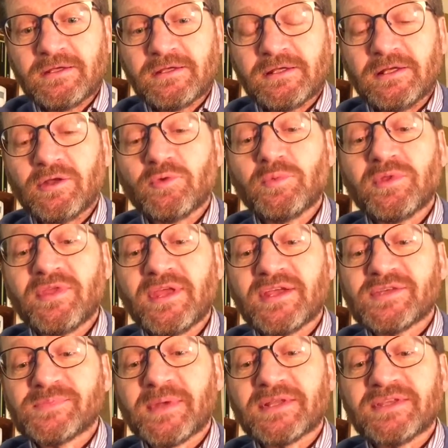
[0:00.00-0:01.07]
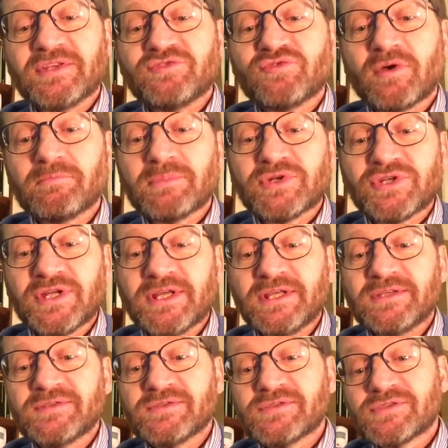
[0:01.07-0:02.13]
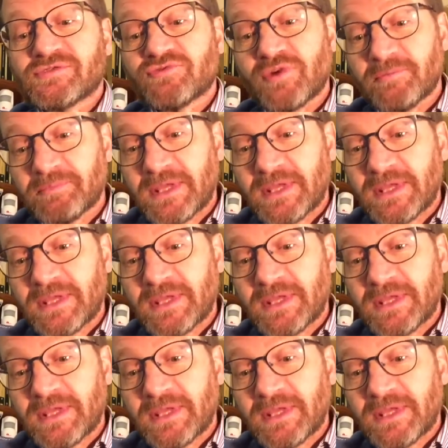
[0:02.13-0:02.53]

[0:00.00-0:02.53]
Along with the expected drum machines, drum